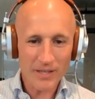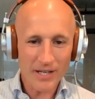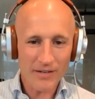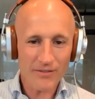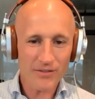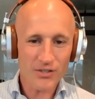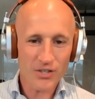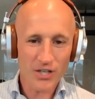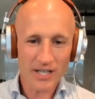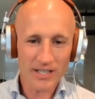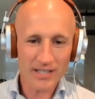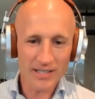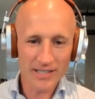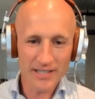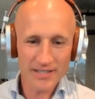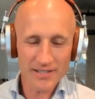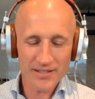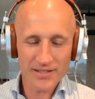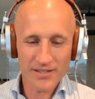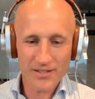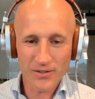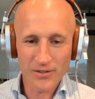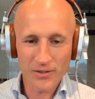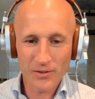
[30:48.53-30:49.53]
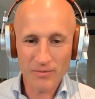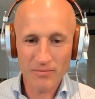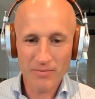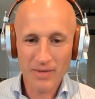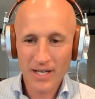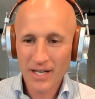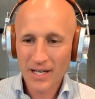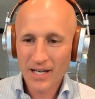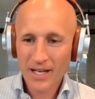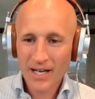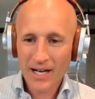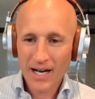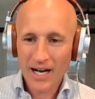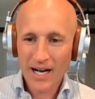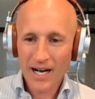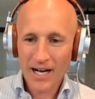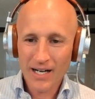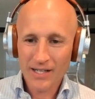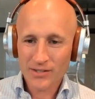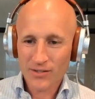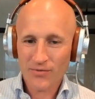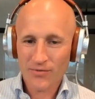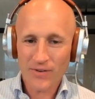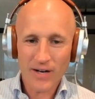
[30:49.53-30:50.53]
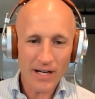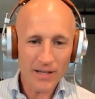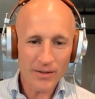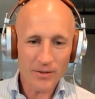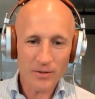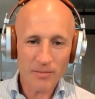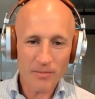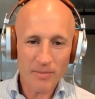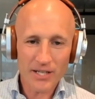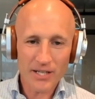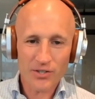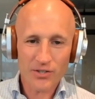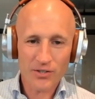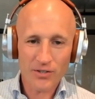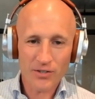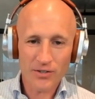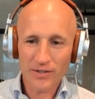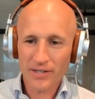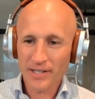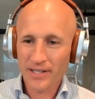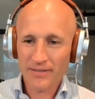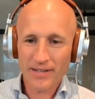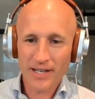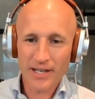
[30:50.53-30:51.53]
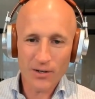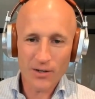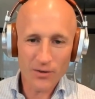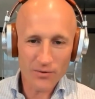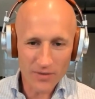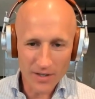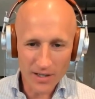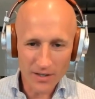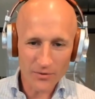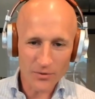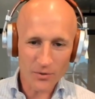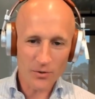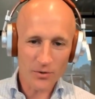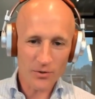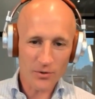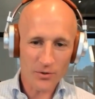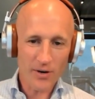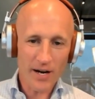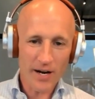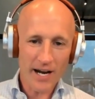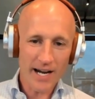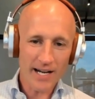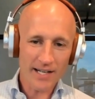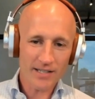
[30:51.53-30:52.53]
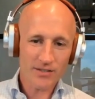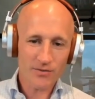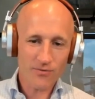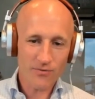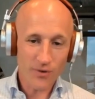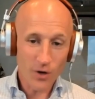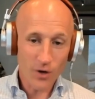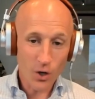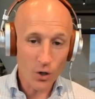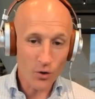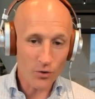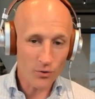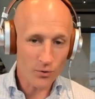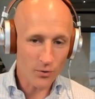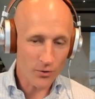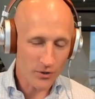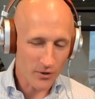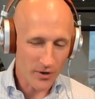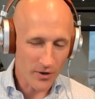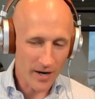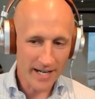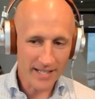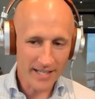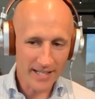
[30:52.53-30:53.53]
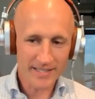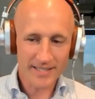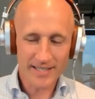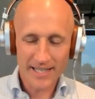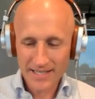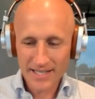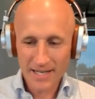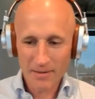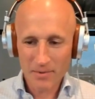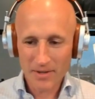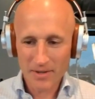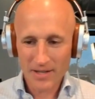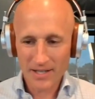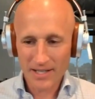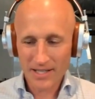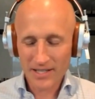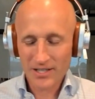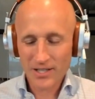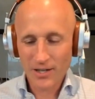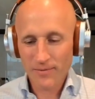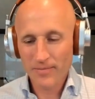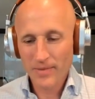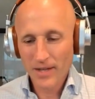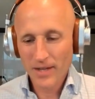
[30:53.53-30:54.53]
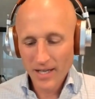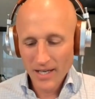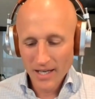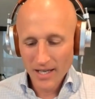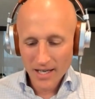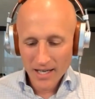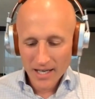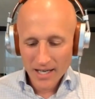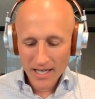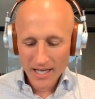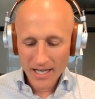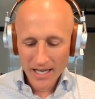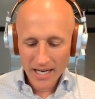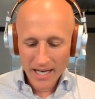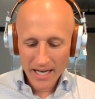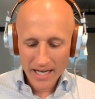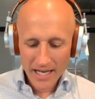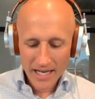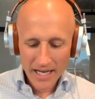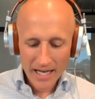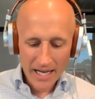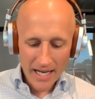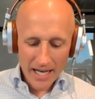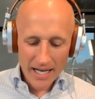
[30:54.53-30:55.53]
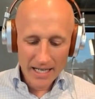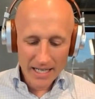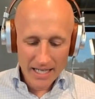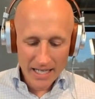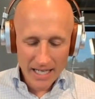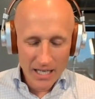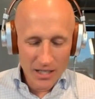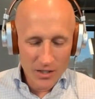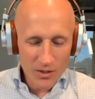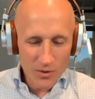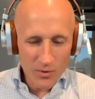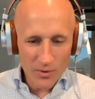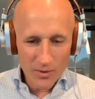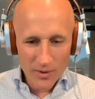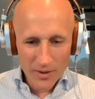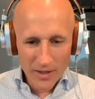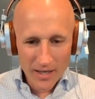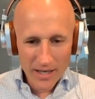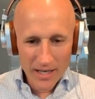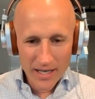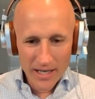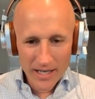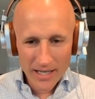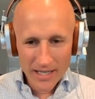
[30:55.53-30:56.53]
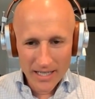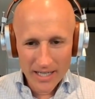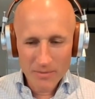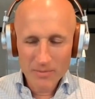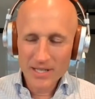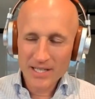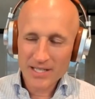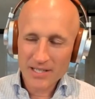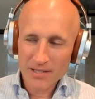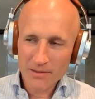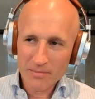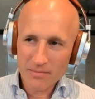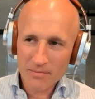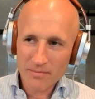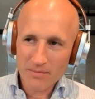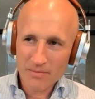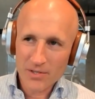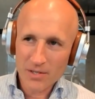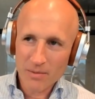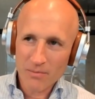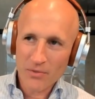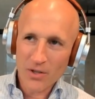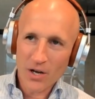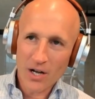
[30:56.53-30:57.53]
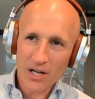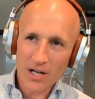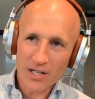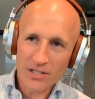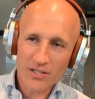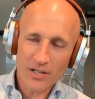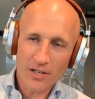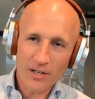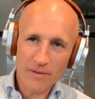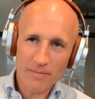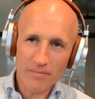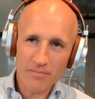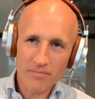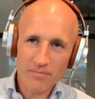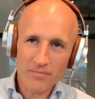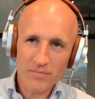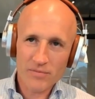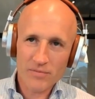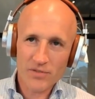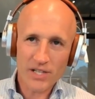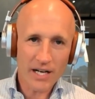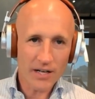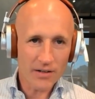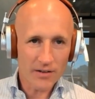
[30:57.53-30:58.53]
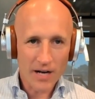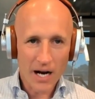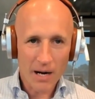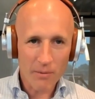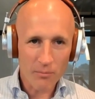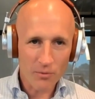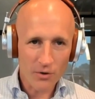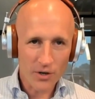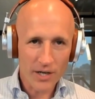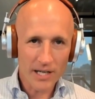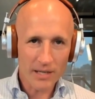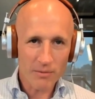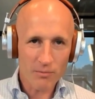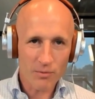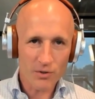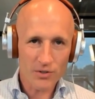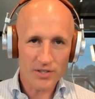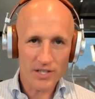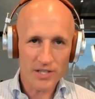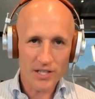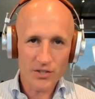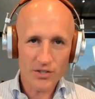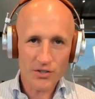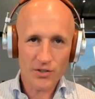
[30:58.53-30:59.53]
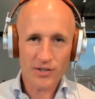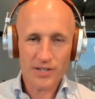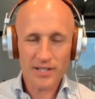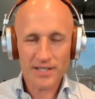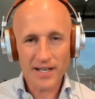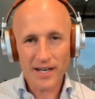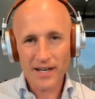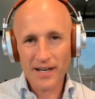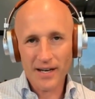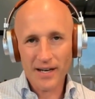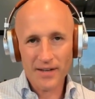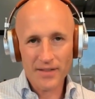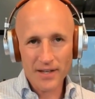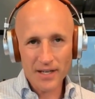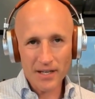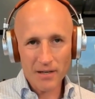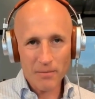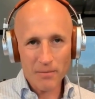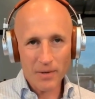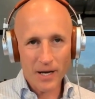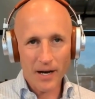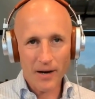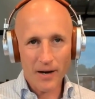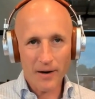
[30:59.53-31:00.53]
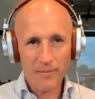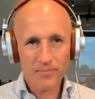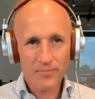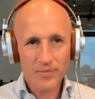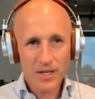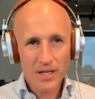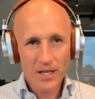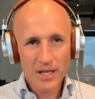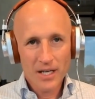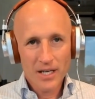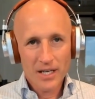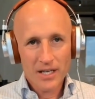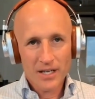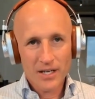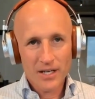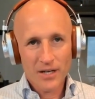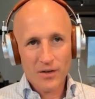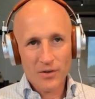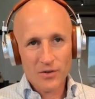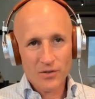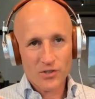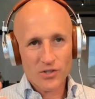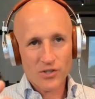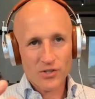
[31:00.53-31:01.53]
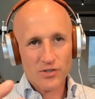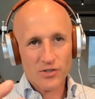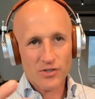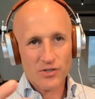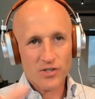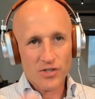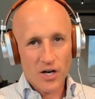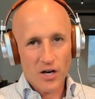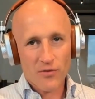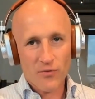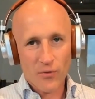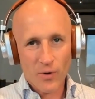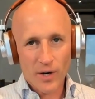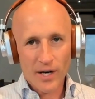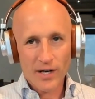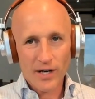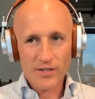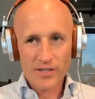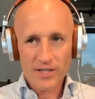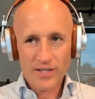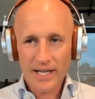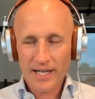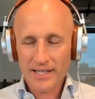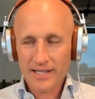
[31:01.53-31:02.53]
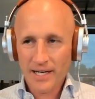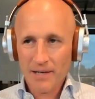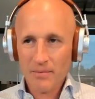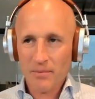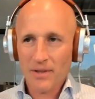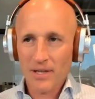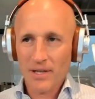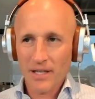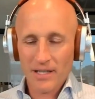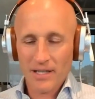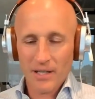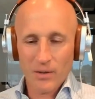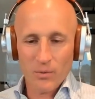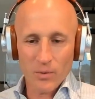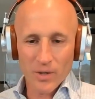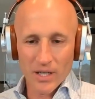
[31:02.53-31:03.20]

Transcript: have a checklist to follow to make sure that they don't fall through the cracks, that type of thing. So can you give me some thoughts on standard operating procedure? Because I think about, there's certain softwares and that type of thing that we